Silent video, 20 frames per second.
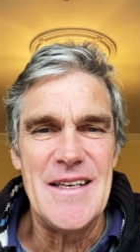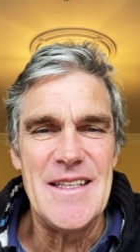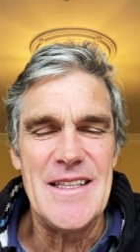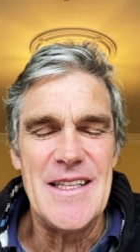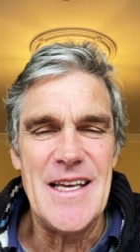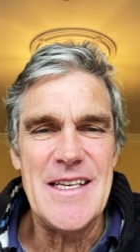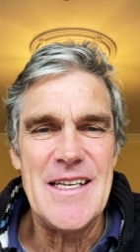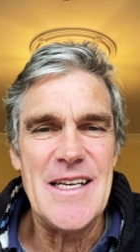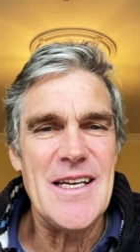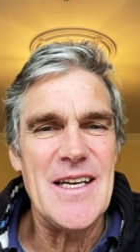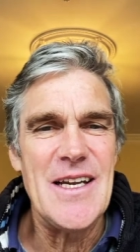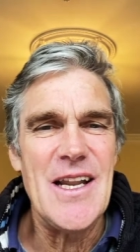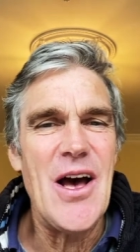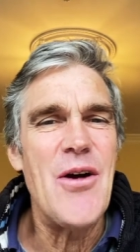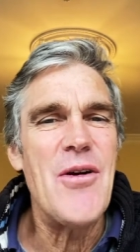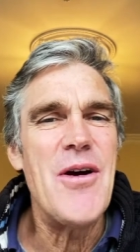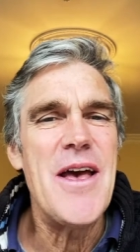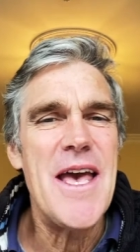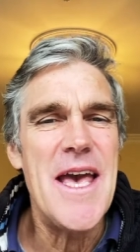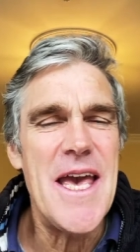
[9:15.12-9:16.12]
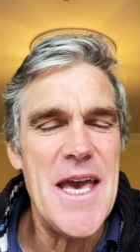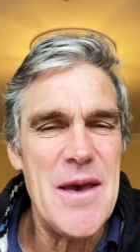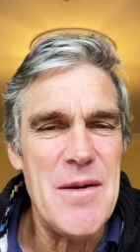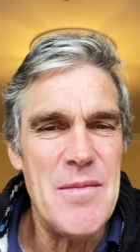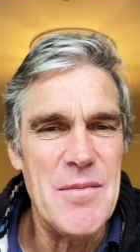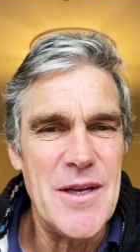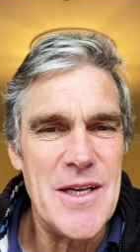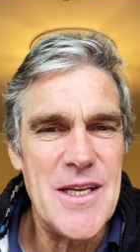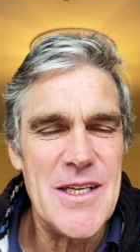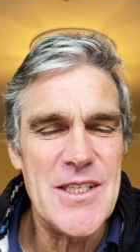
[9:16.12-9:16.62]
They didn't know
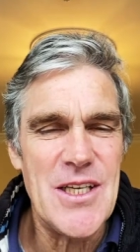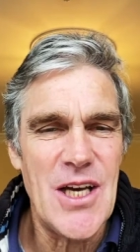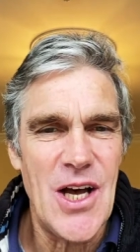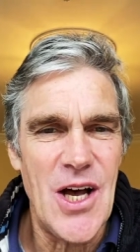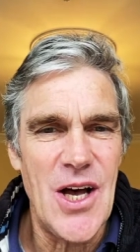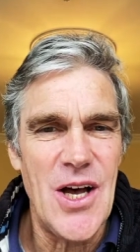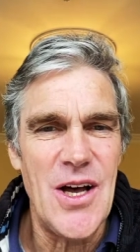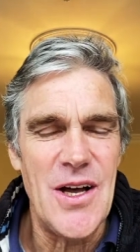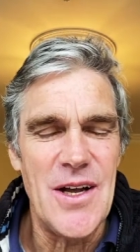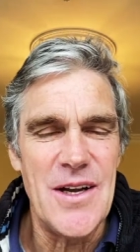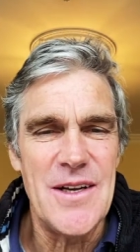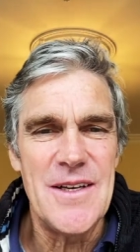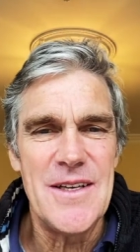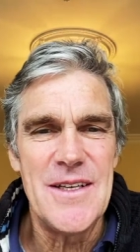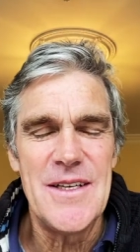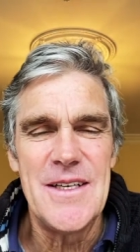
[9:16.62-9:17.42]
him and his heart.